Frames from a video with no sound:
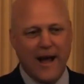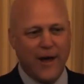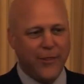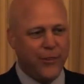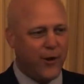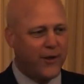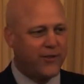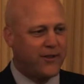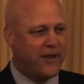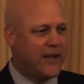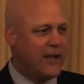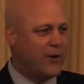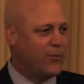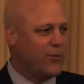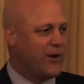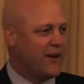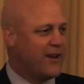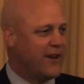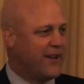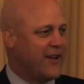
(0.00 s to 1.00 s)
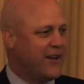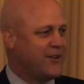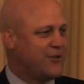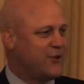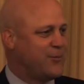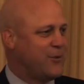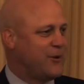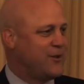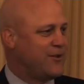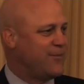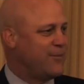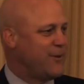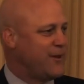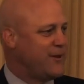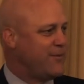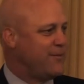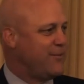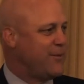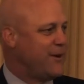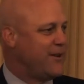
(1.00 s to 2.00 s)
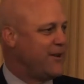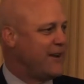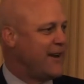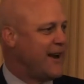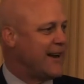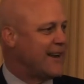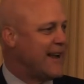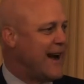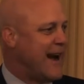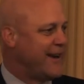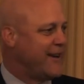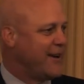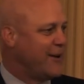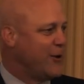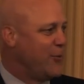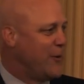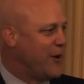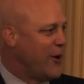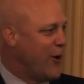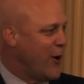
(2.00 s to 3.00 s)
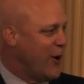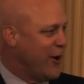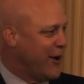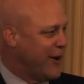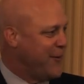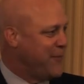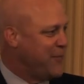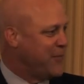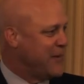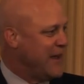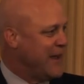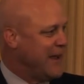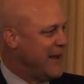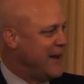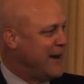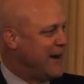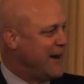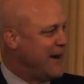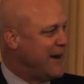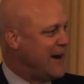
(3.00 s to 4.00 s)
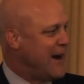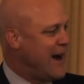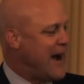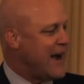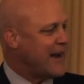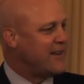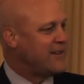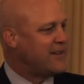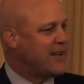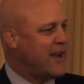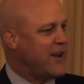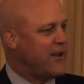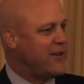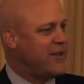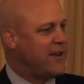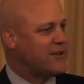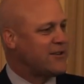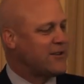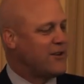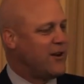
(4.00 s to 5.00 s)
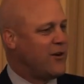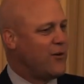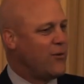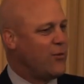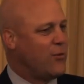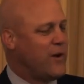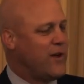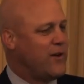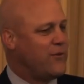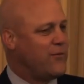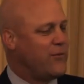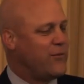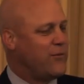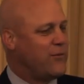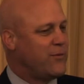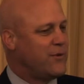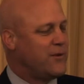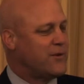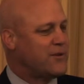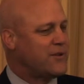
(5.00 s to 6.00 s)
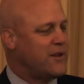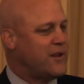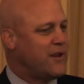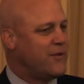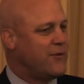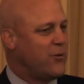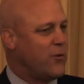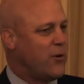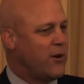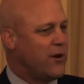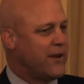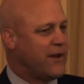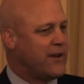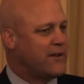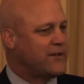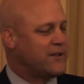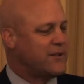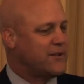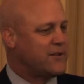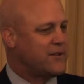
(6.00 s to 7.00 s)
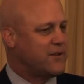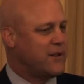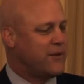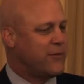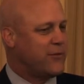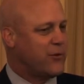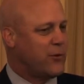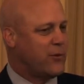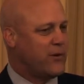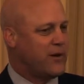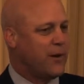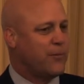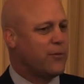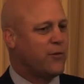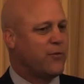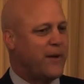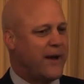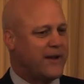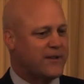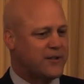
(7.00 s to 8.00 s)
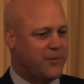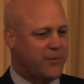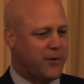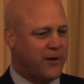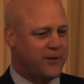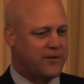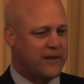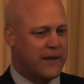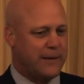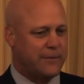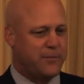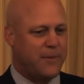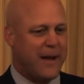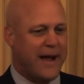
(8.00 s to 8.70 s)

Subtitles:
I thought the Heat were going to get you, but you got gotten a little bit earlier. I can tell you this, though. The city of New Orleans has lived through a number of basketball teams.